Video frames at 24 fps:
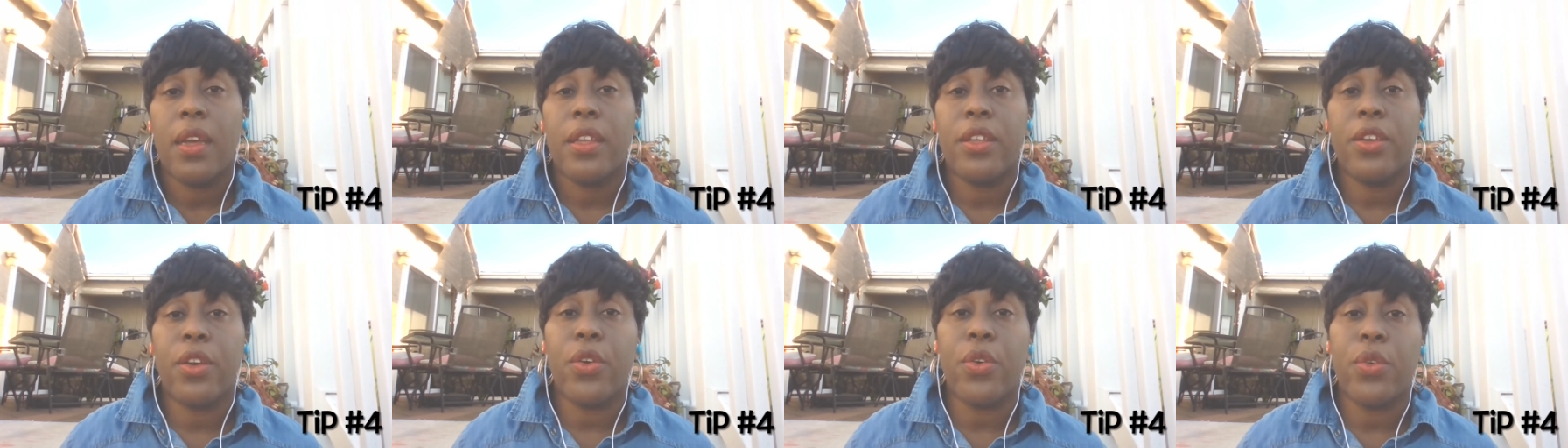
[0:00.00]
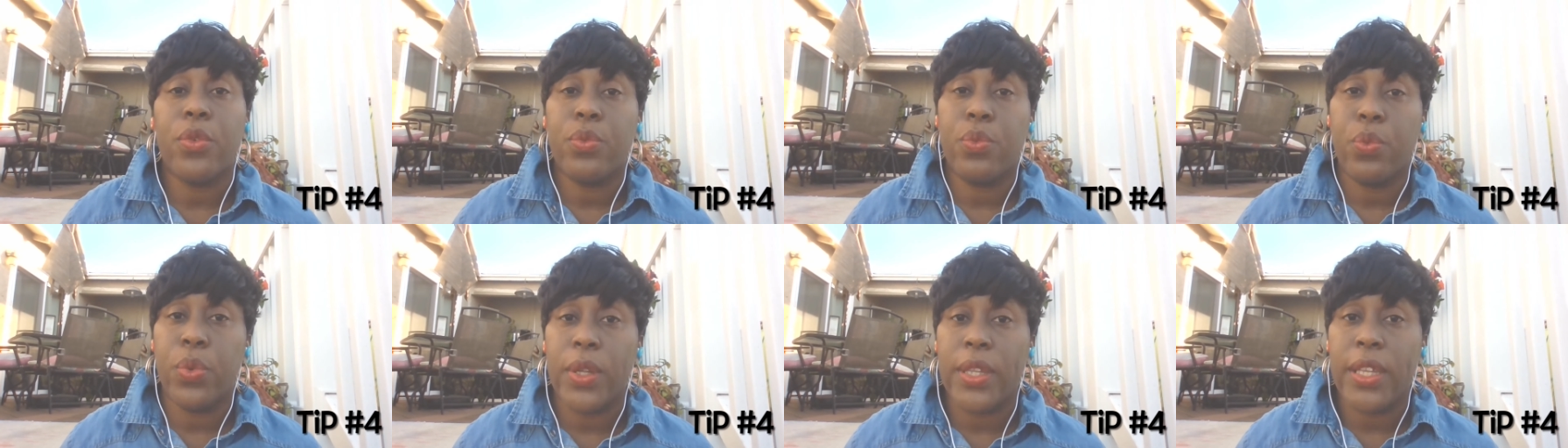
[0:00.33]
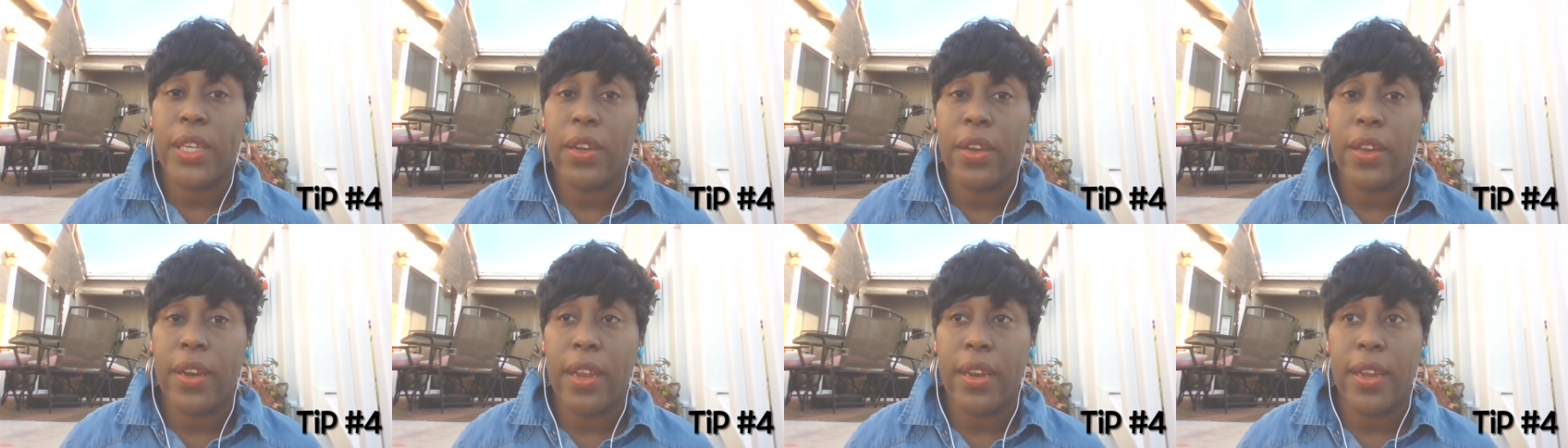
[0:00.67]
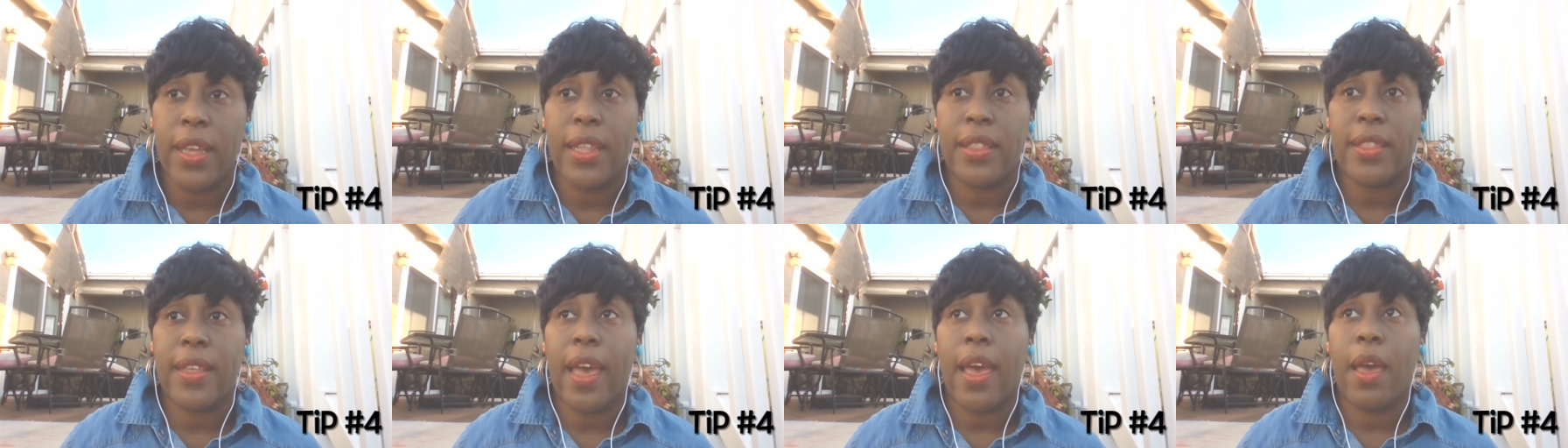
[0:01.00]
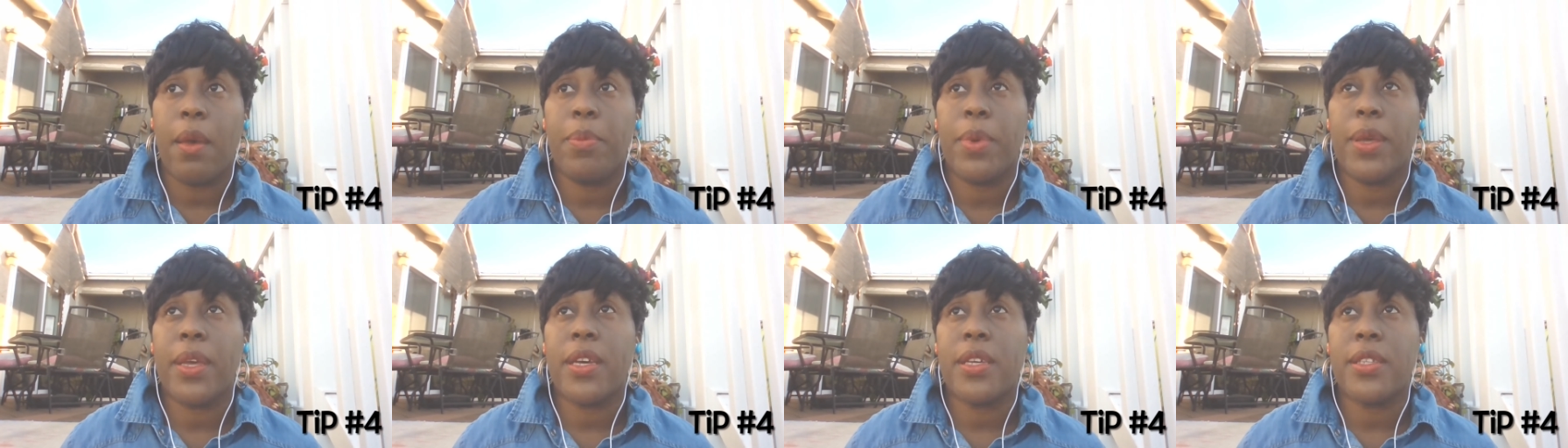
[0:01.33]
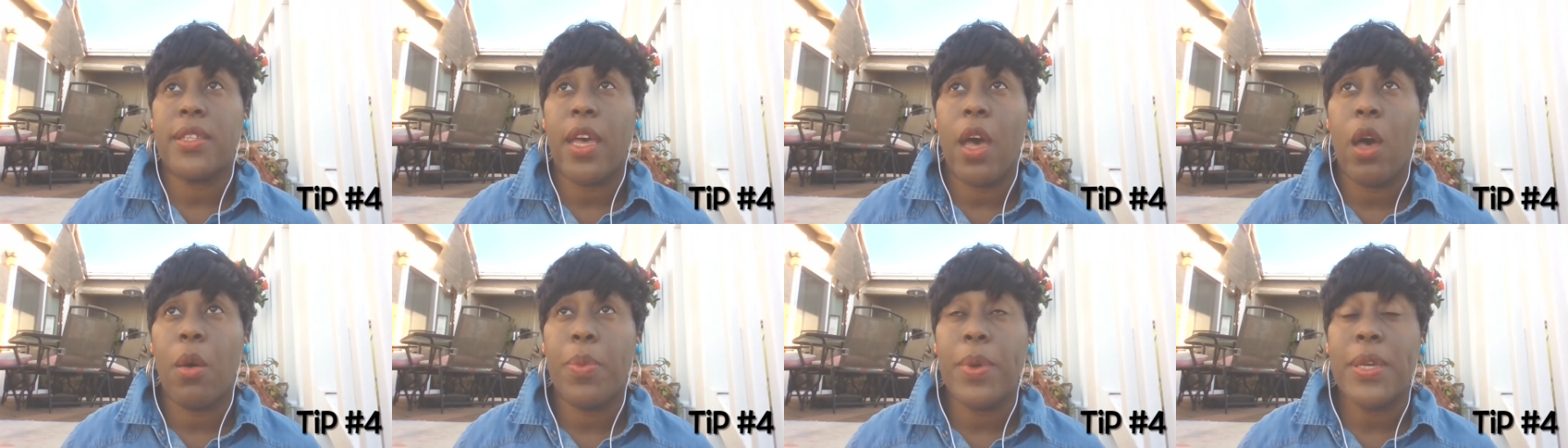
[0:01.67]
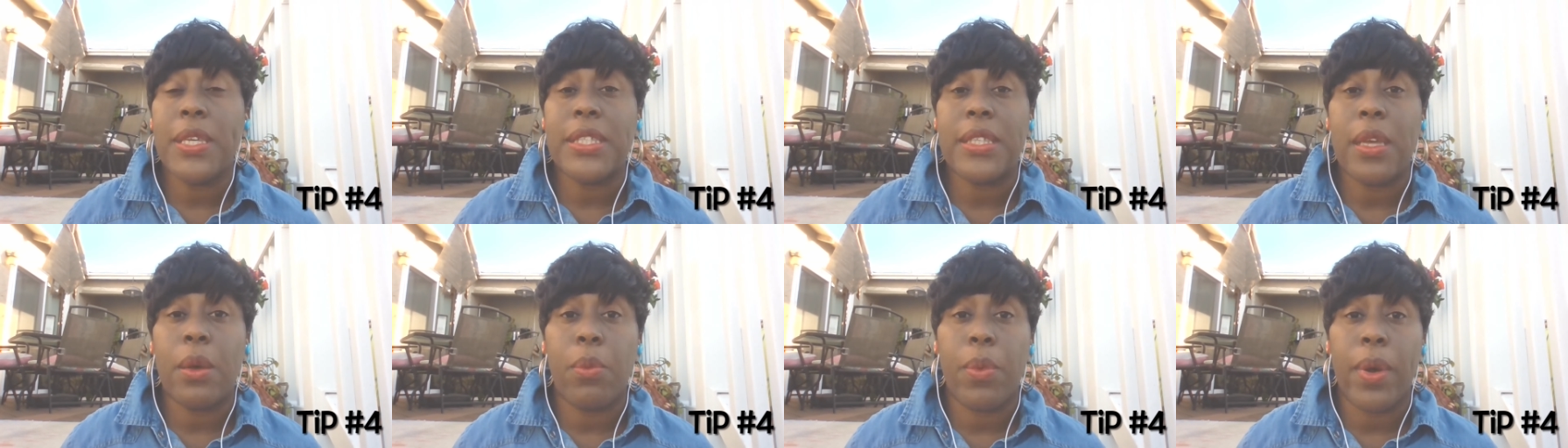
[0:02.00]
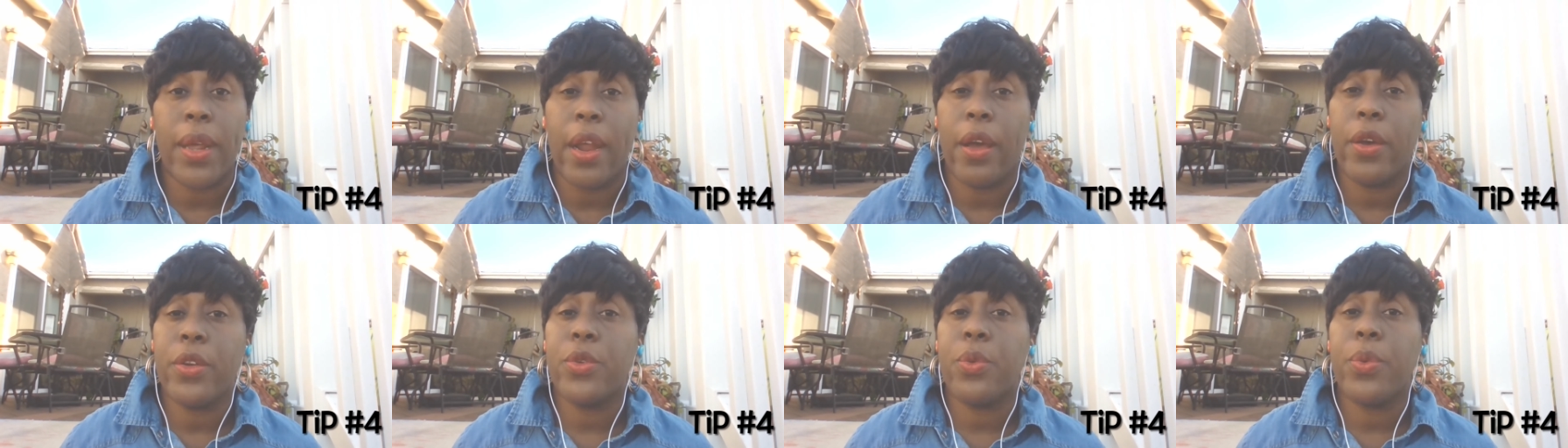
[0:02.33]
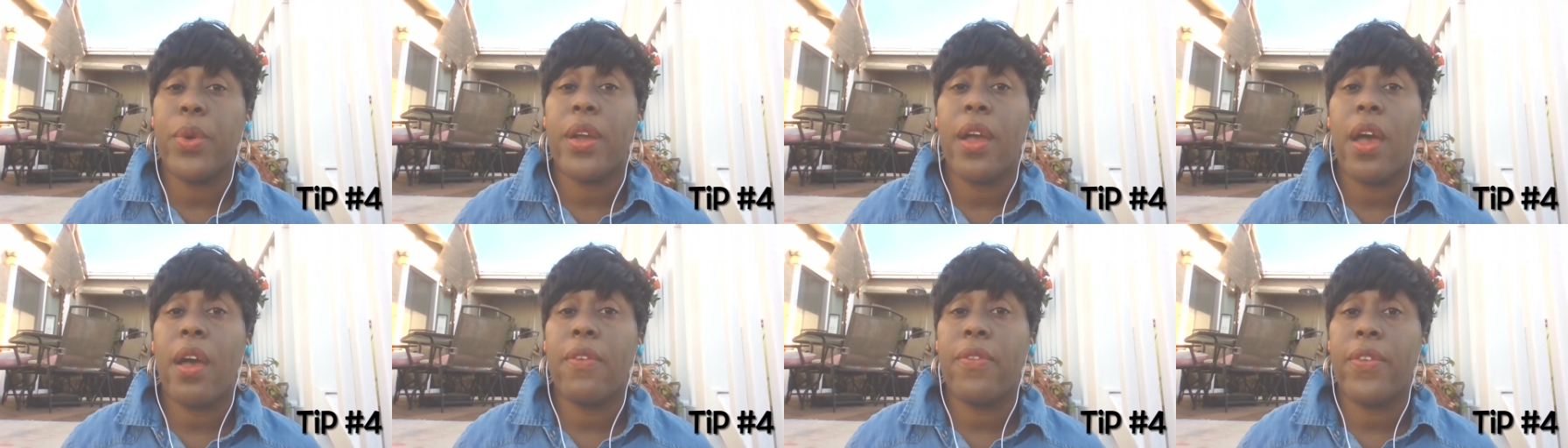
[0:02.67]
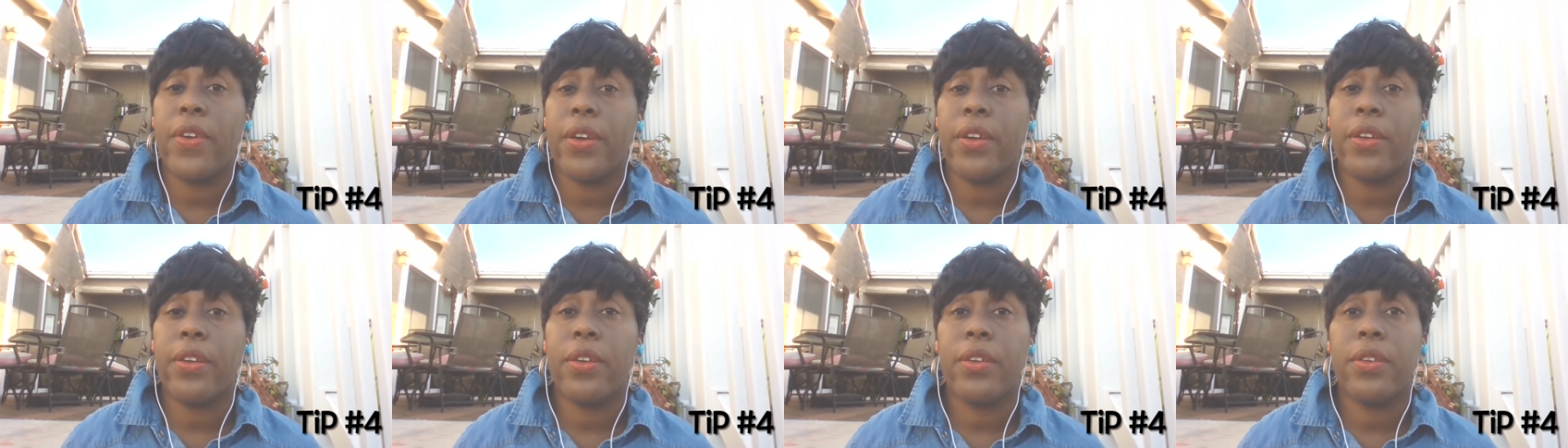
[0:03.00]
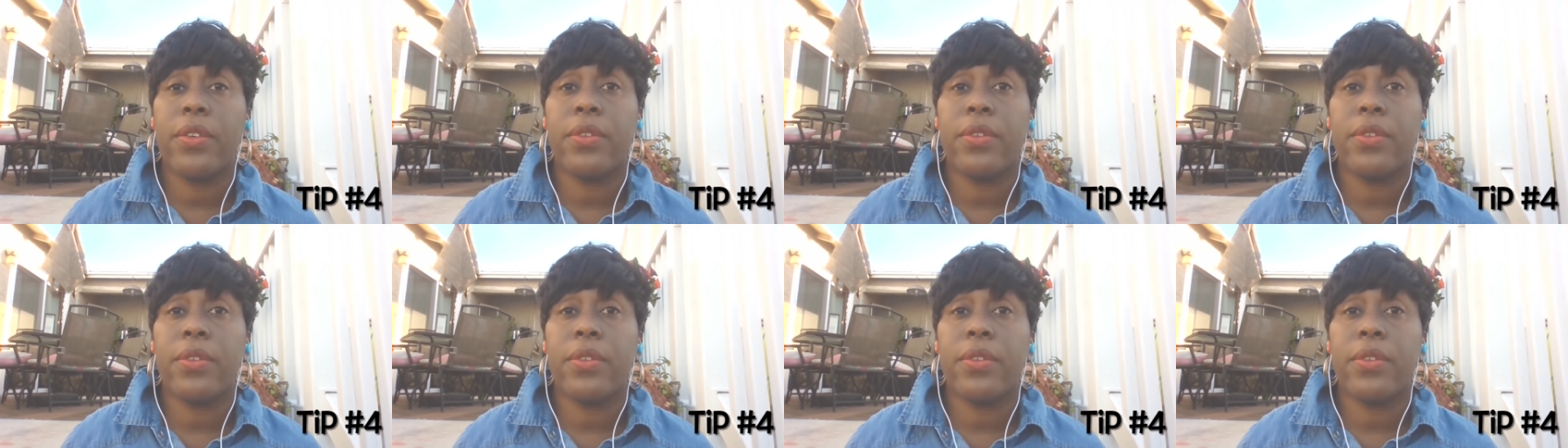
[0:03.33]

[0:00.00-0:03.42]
You're really going to need that because helping someone else recover